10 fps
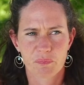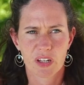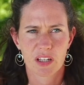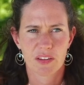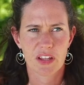
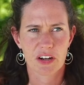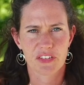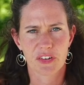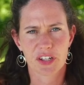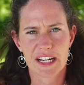there's
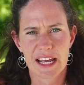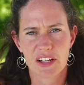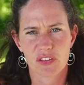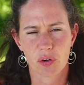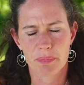30 days
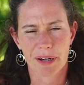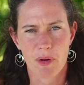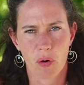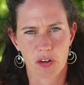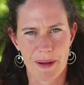or you bring the
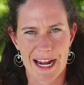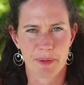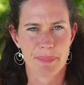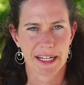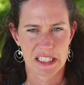horse back and
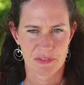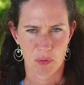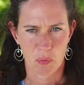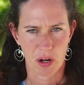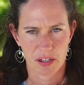pick a different
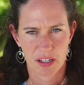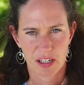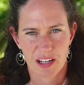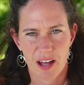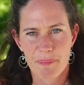one.
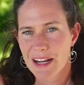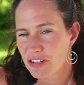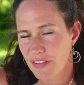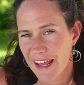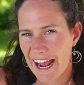Make sure
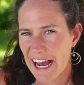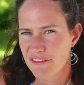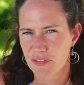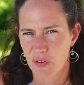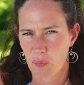they have a
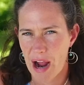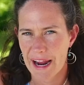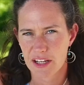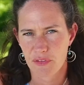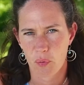
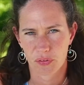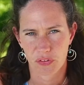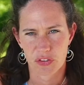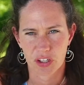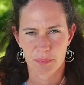variety of
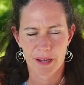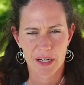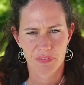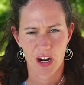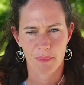horses you can pick
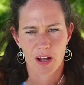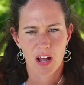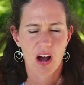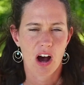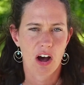from.
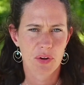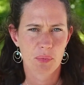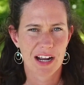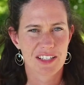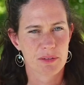
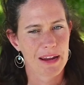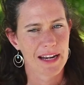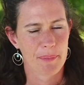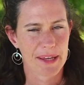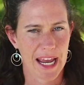Otherwise, you may
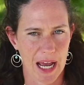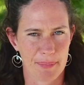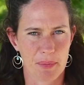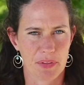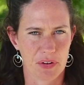not be
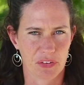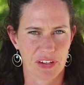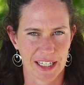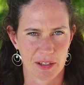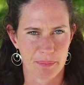happy with your
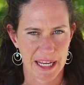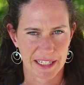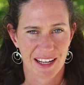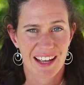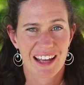second pick.
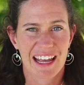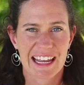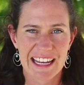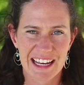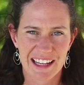
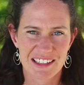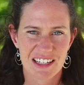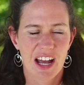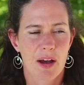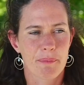And
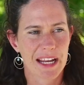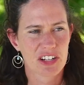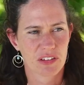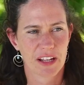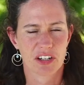make
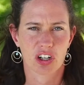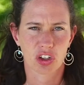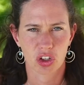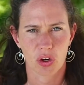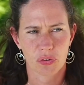sure that you're
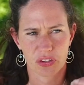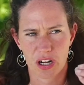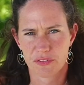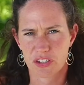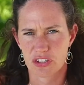close
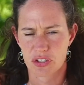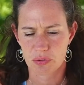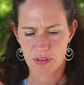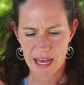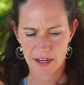enough to do that.